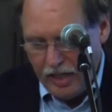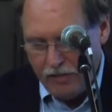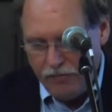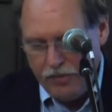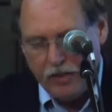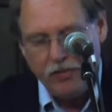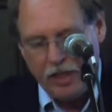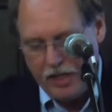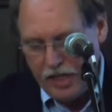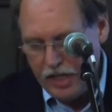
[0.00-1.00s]
And
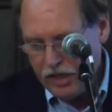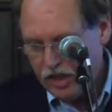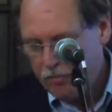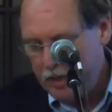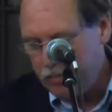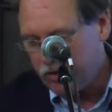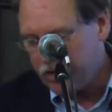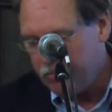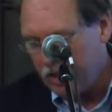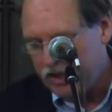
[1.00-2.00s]
fifth, the Indigenous
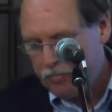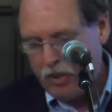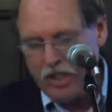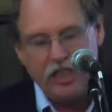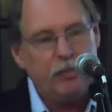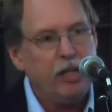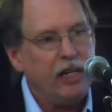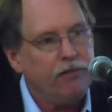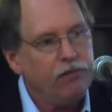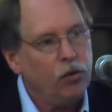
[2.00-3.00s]
peoples must
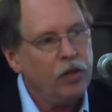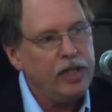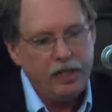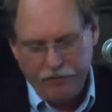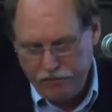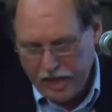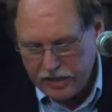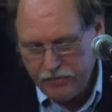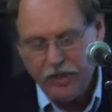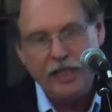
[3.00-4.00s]
participate fully and
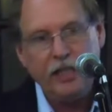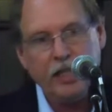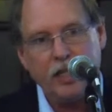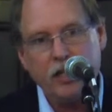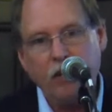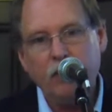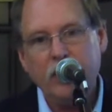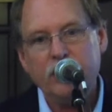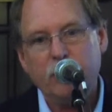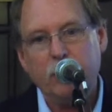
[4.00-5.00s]
effectively in the
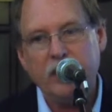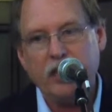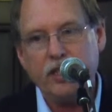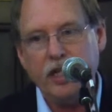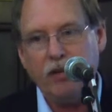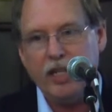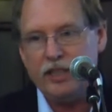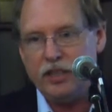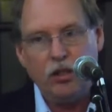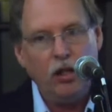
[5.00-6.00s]
governance of protected
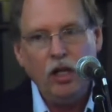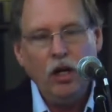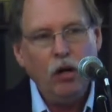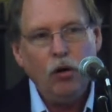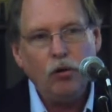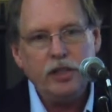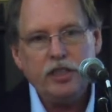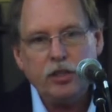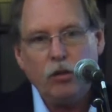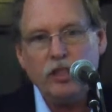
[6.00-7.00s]
areas. And the whole
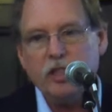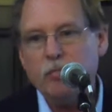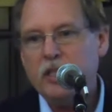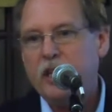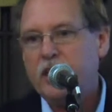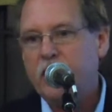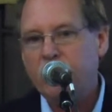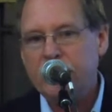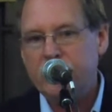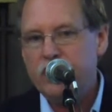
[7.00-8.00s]
discourse on protected
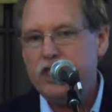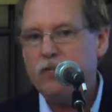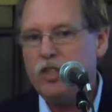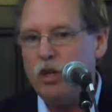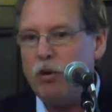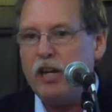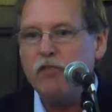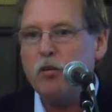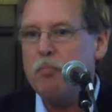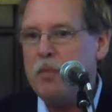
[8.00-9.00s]
areas has shifted away
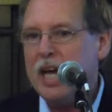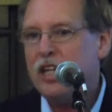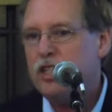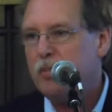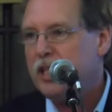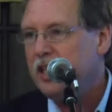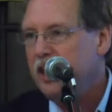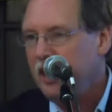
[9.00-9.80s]
from management,